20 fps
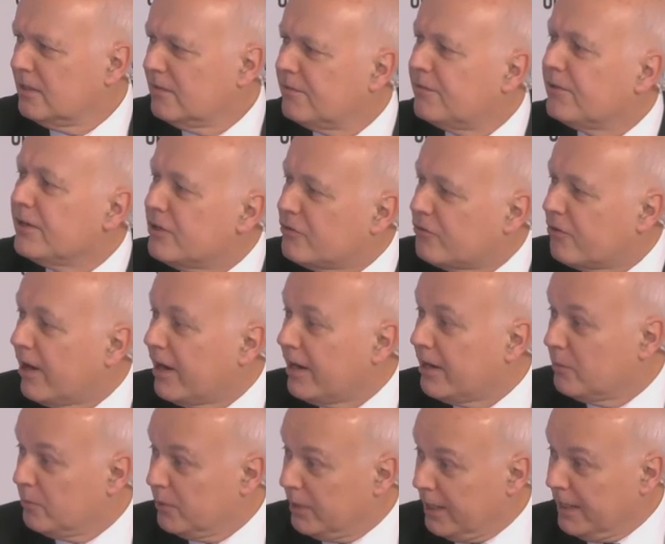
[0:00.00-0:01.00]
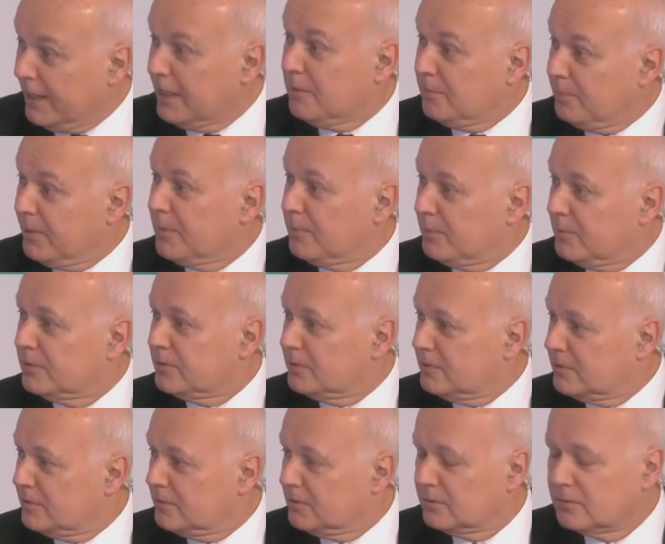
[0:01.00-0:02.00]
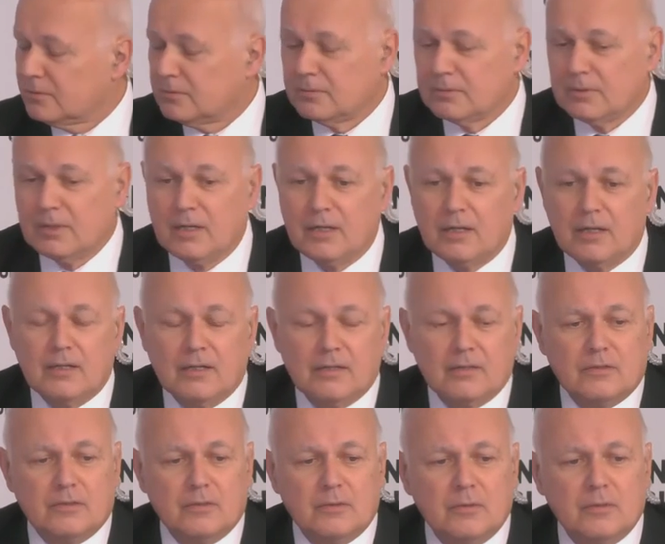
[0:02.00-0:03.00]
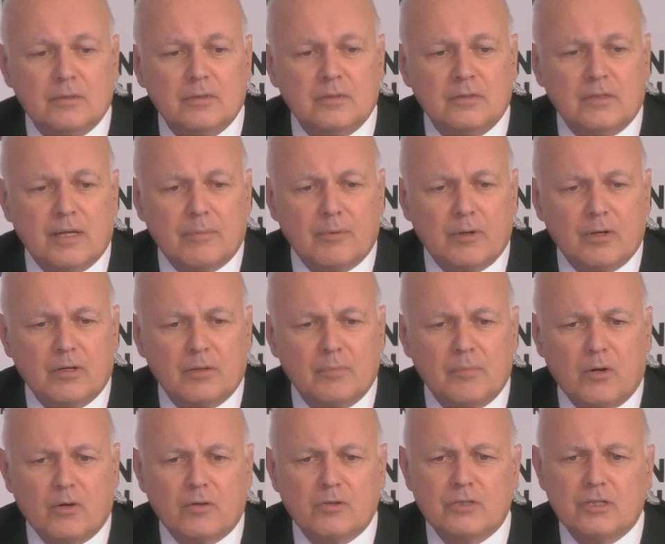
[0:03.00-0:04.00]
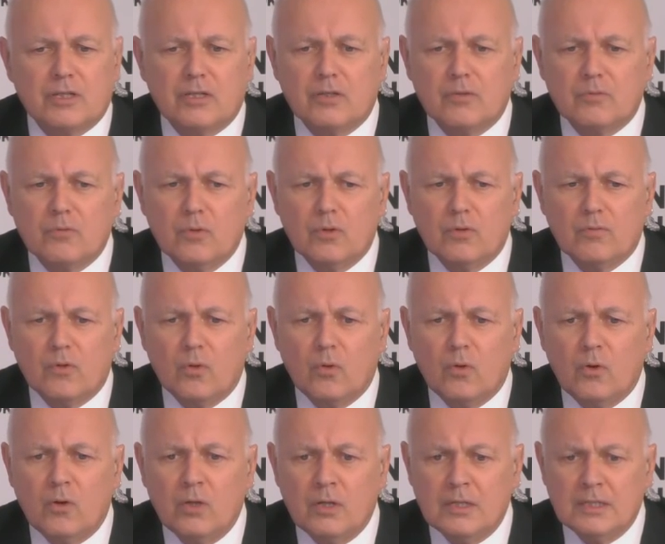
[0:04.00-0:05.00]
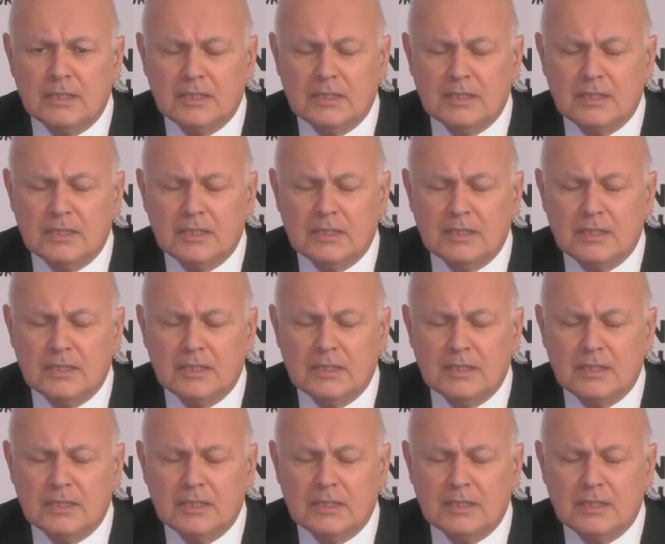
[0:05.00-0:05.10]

free trade would lead people to democracy and the rule of law.